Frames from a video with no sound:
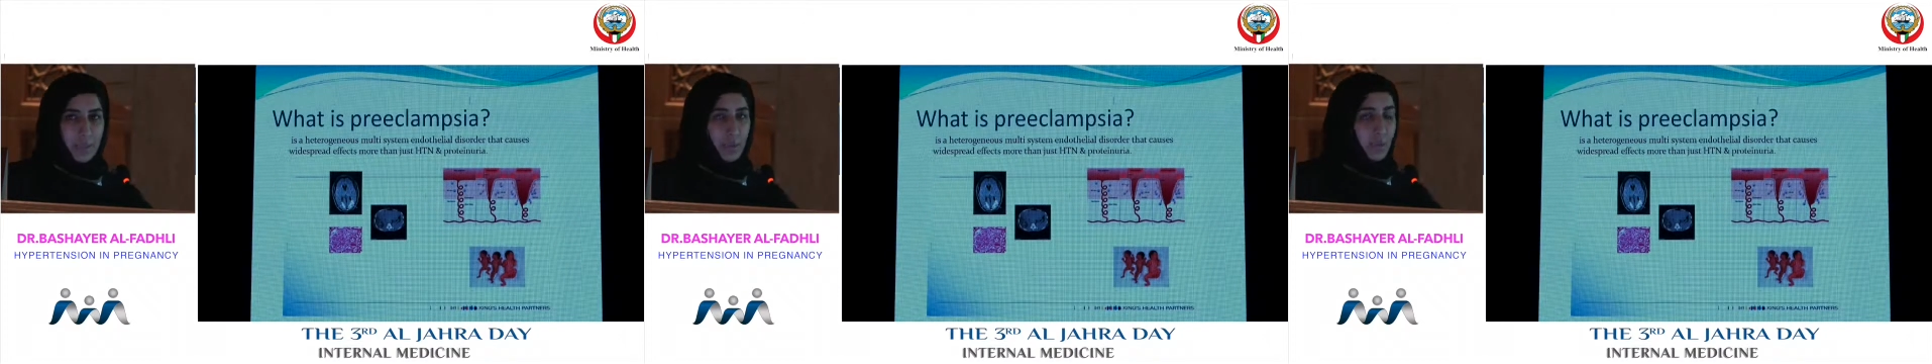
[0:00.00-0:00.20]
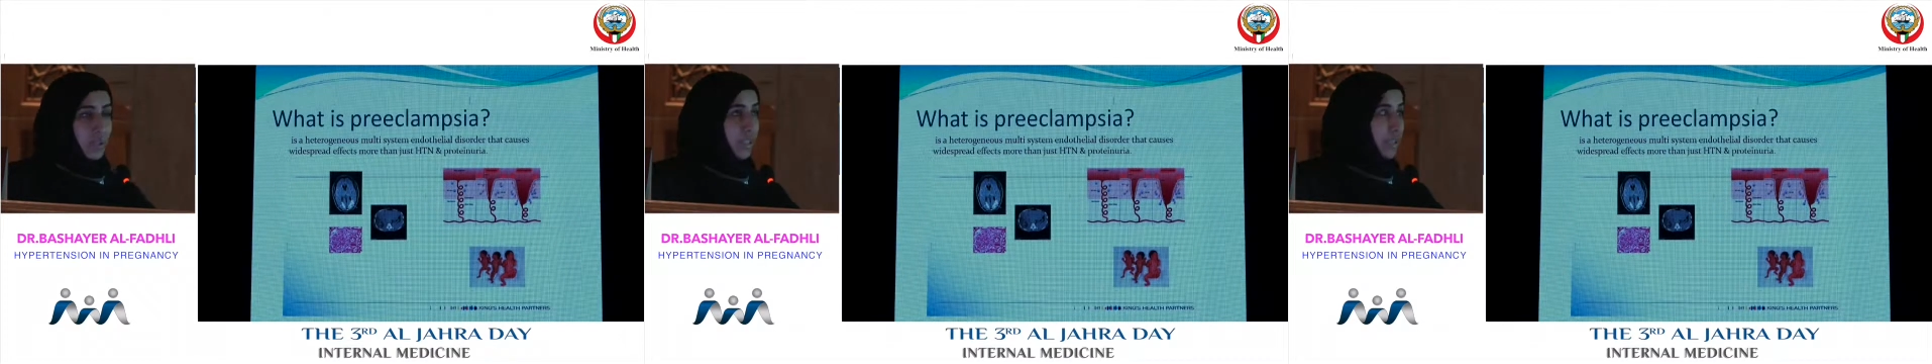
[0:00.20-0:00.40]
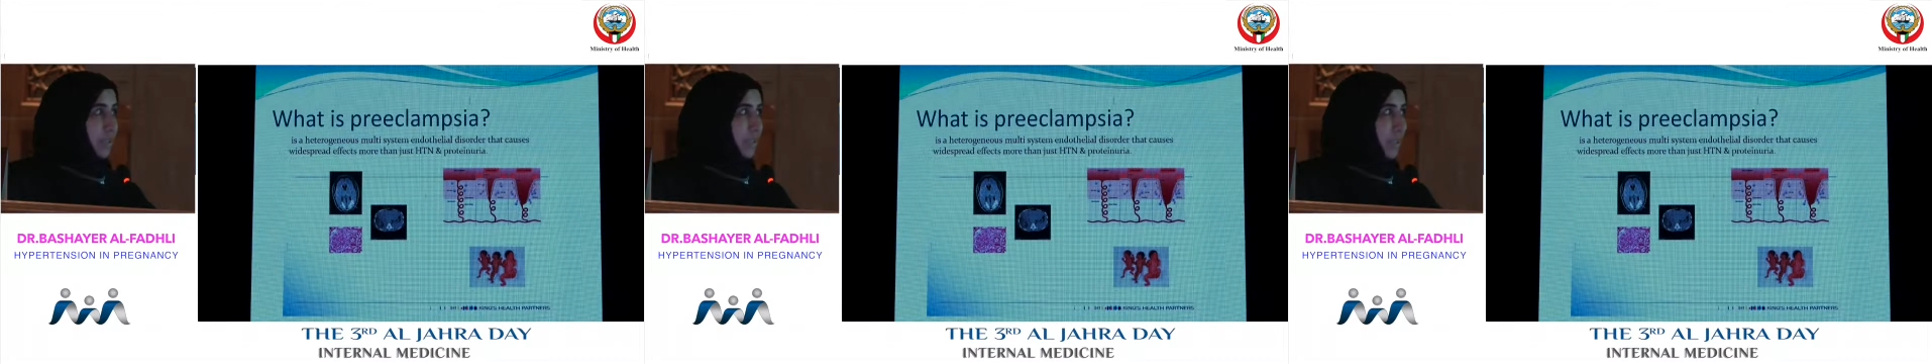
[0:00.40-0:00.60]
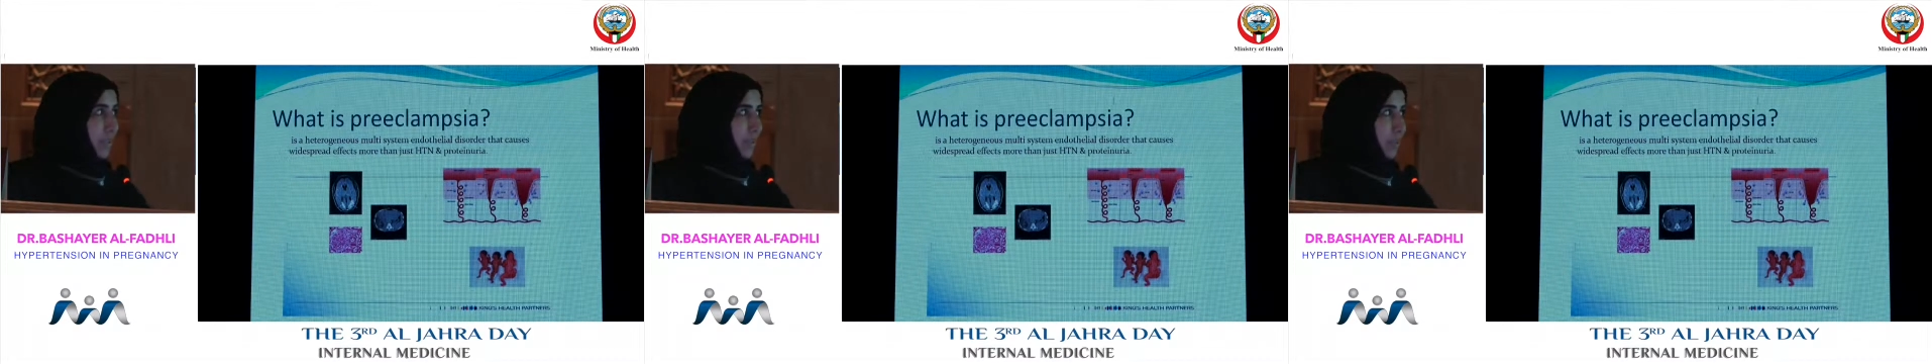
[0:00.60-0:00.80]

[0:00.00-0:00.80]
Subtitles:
because it is an